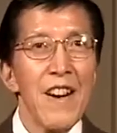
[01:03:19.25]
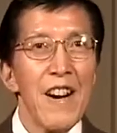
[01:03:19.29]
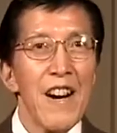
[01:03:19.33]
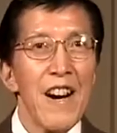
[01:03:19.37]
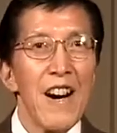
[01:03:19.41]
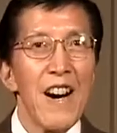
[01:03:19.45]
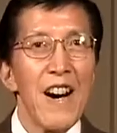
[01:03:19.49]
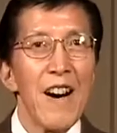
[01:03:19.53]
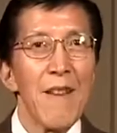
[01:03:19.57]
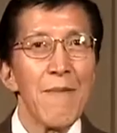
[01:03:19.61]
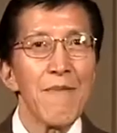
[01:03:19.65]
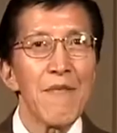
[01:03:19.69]

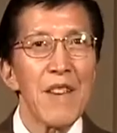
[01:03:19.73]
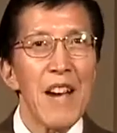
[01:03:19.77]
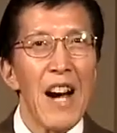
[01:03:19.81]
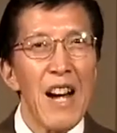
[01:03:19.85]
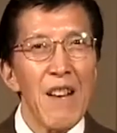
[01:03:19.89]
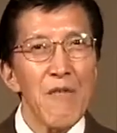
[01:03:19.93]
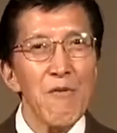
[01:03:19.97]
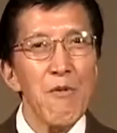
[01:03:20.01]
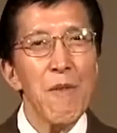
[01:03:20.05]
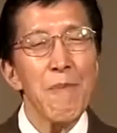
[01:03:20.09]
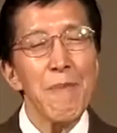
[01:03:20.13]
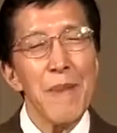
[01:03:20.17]

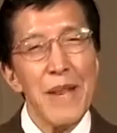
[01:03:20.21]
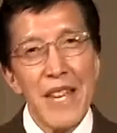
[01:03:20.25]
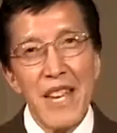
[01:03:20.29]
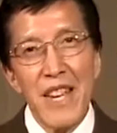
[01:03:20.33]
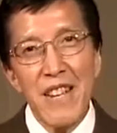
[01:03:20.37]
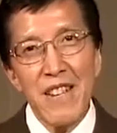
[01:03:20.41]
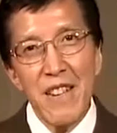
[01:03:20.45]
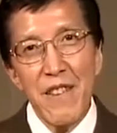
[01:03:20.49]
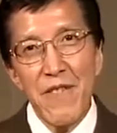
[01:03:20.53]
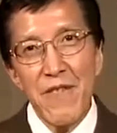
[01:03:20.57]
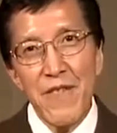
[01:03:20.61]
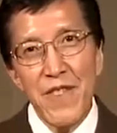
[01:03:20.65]
I would
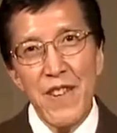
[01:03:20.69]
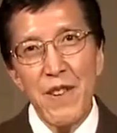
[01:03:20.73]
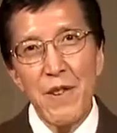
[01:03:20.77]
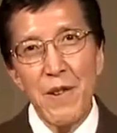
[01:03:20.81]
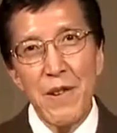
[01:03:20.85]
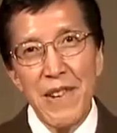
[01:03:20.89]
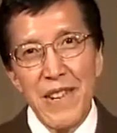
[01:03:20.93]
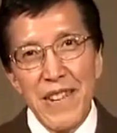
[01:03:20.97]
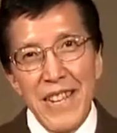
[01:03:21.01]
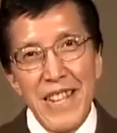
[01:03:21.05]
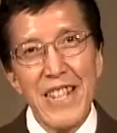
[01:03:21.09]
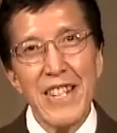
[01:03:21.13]
begin to feel
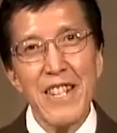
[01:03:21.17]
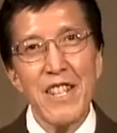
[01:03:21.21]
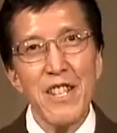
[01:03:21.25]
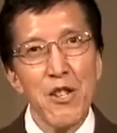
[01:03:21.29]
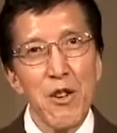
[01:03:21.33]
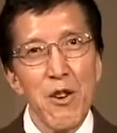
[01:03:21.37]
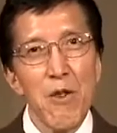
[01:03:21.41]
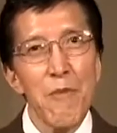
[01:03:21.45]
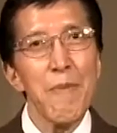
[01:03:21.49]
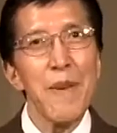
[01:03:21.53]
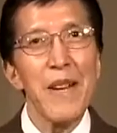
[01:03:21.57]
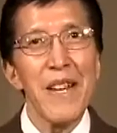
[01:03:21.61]
a
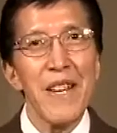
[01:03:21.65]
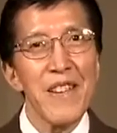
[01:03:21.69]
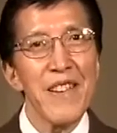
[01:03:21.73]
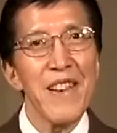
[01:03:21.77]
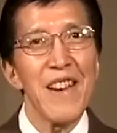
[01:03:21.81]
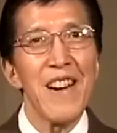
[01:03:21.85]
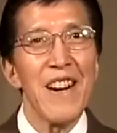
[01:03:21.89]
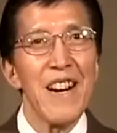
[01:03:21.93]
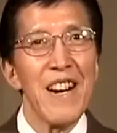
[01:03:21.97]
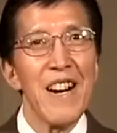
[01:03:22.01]
little bit